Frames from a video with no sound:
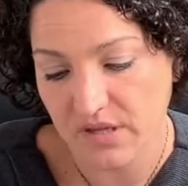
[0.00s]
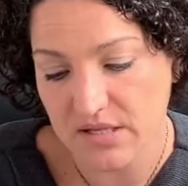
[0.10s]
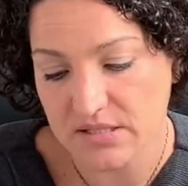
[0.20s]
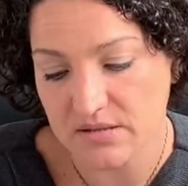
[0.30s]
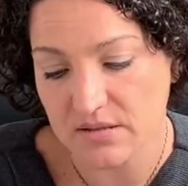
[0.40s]

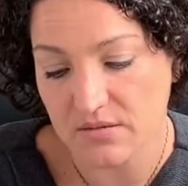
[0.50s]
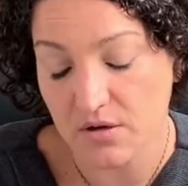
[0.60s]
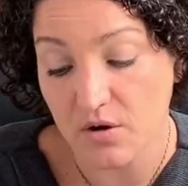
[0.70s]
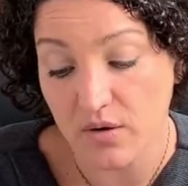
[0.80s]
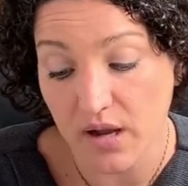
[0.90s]
It's,
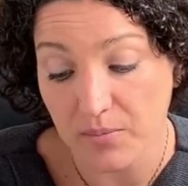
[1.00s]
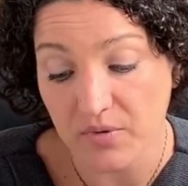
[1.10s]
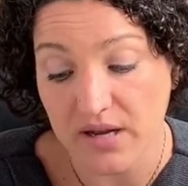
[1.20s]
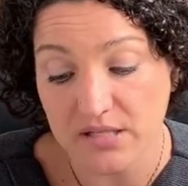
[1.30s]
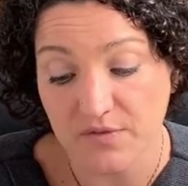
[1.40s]
you know,
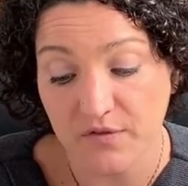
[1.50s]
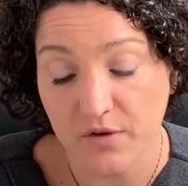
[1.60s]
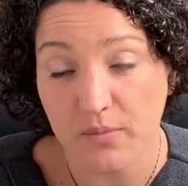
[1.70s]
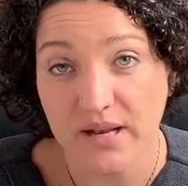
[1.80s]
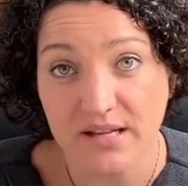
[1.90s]
upright, it's
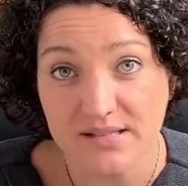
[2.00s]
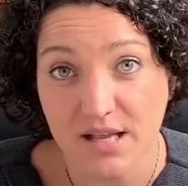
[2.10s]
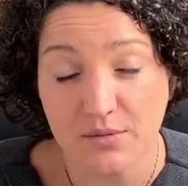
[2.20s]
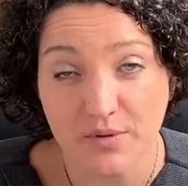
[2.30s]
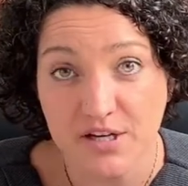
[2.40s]
fulfillment and
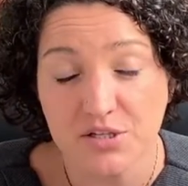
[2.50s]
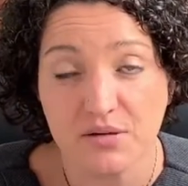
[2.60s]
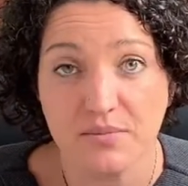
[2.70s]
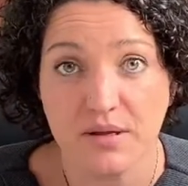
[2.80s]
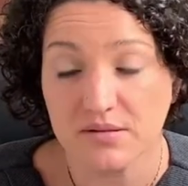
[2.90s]

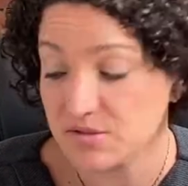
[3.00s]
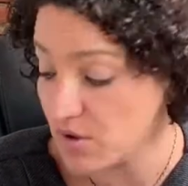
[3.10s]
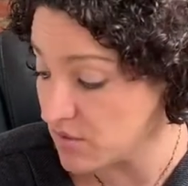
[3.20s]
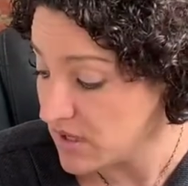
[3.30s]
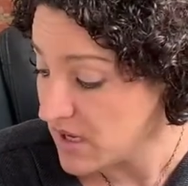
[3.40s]
celebration. But
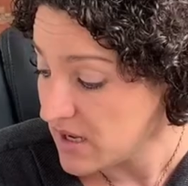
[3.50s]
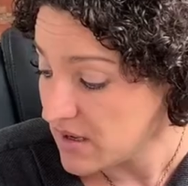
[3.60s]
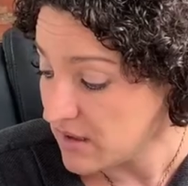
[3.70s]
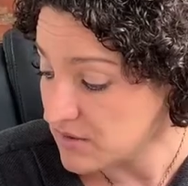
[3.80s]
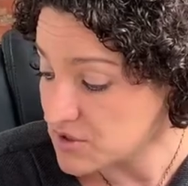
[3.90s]
so
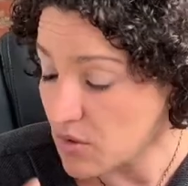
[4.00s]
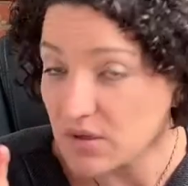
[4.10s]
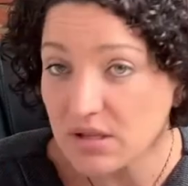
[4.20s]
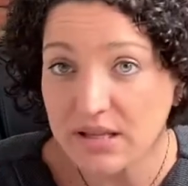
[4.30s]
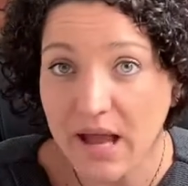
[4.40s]
don't
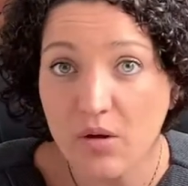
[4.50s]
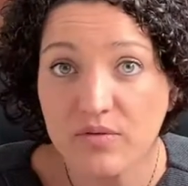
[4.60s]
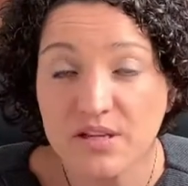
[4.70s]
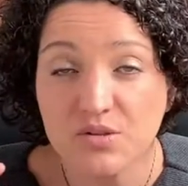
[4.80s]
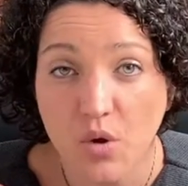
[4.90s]
allow
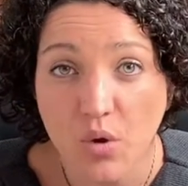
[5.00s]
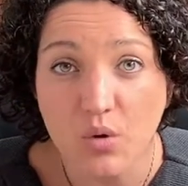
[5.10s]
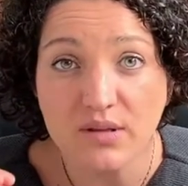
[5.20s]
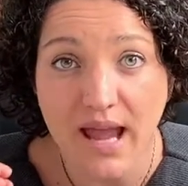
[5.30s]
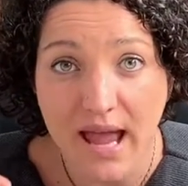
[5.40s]
these
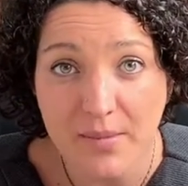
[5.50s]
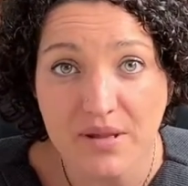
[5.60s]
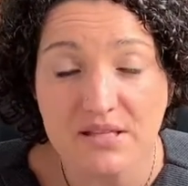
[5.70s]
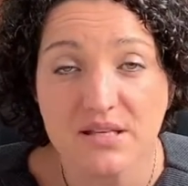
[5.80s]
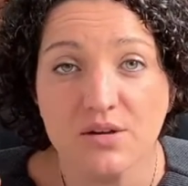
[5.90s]
old
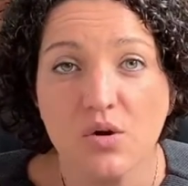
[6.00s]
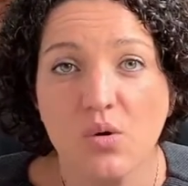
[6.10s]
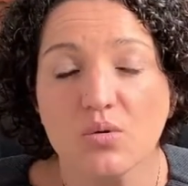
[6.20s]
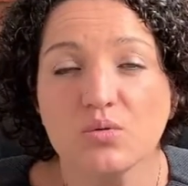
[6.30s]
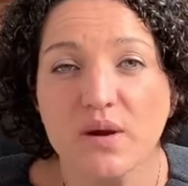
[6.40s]
habits and
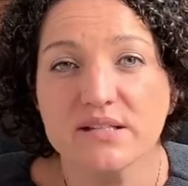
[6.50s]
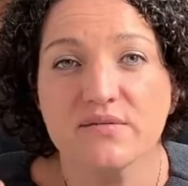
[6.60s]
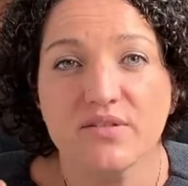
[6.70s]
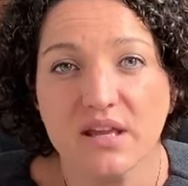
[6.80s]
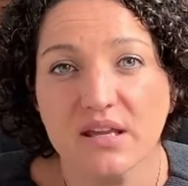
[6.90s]
old ways of
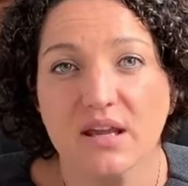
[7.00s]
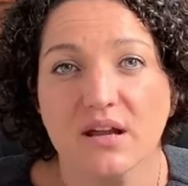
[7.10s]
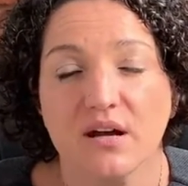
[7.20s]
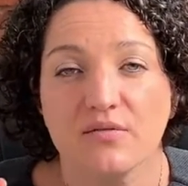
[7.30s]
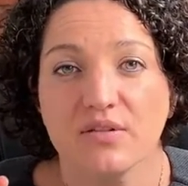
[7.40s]
thinking
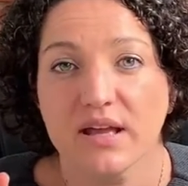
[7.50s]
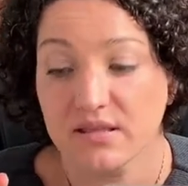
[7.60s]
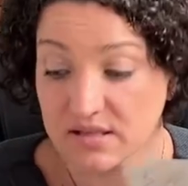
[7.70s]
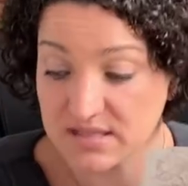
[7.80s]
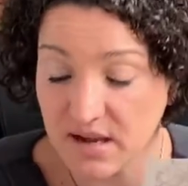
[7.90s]
of like
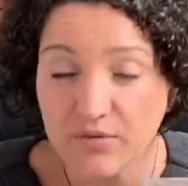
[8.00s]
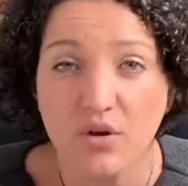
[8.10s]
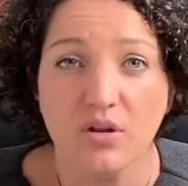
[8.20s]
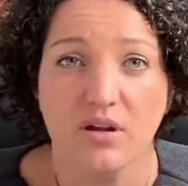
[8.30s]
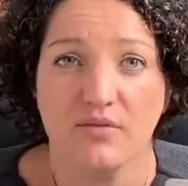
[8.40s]
the
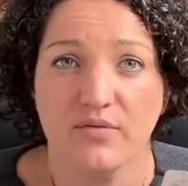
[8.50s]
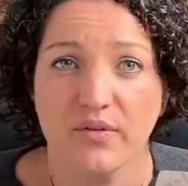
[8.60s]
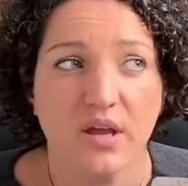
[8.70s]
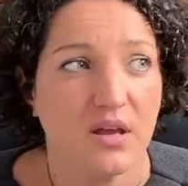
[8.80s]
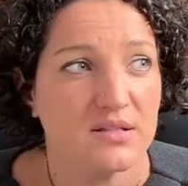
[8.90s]
devil of
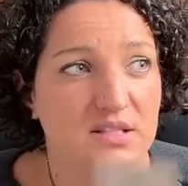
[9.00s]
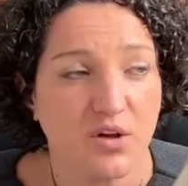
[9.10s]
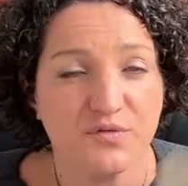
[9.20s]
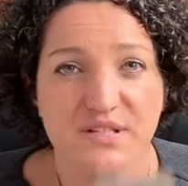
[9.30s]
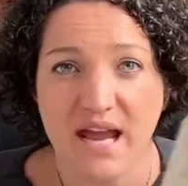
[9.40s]

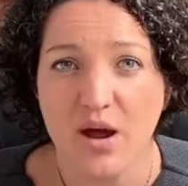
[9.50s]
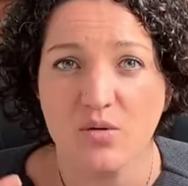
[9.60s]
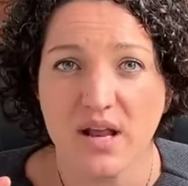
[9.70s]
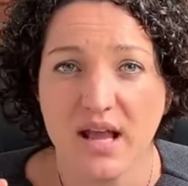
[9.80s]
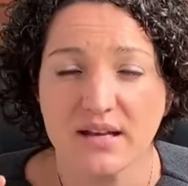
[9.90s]

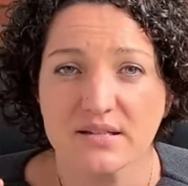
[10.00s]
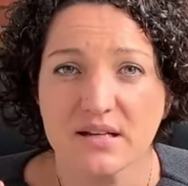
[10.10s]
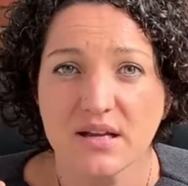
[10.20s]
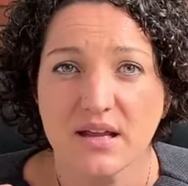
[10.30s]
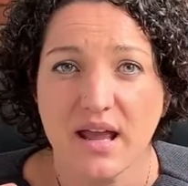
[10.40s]
self-doubt and
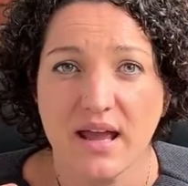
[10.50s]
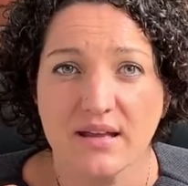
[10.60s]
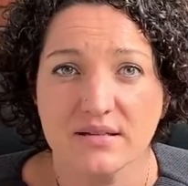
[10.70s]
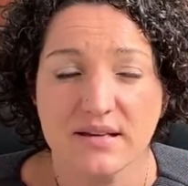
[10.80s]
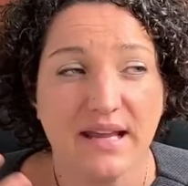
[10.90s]

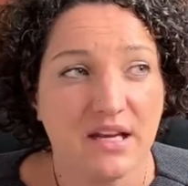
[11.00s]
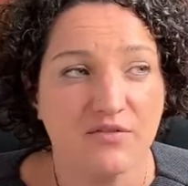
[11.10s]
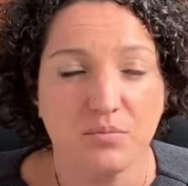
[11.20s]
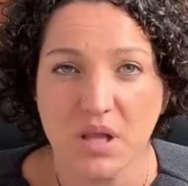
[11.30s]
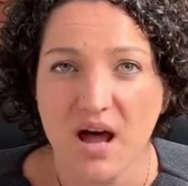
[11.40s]

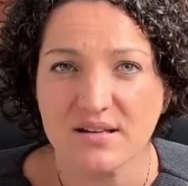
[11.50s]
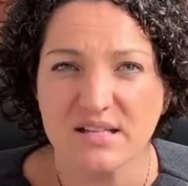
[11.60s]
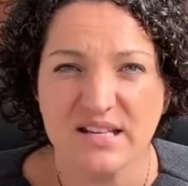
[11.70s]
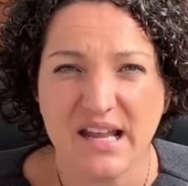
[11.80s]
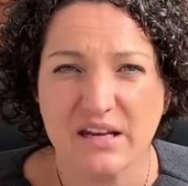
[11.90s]
negative blocks
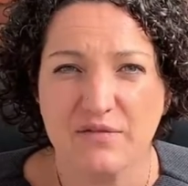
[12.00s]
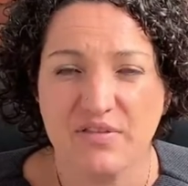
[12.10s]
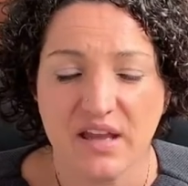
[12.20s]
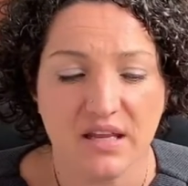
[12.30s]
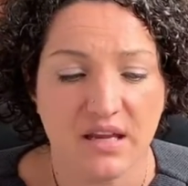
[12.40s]
and negative
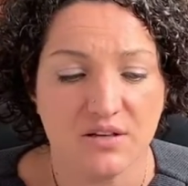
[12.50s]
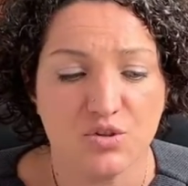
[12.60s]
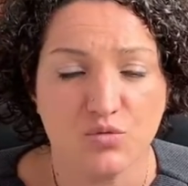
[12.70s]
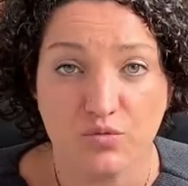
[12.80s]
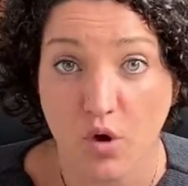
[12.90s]
thinking
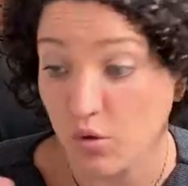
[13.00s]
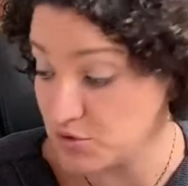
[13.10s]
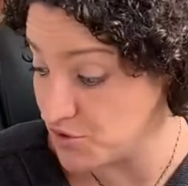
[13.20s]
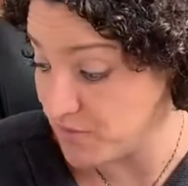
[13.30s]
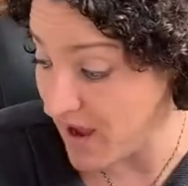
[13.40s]
to
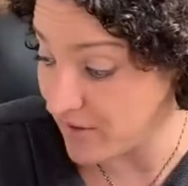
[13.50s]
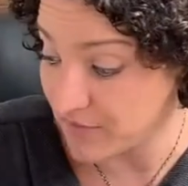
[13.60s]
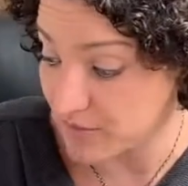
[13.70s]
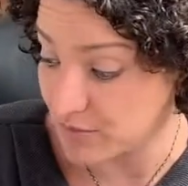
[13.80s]
hold you back from